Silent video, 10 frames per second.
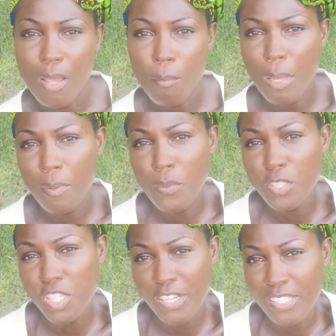Maybe we
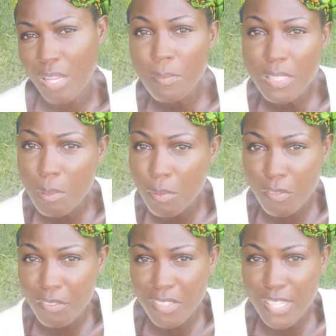shared some
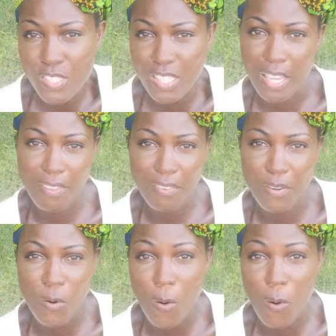similar things together,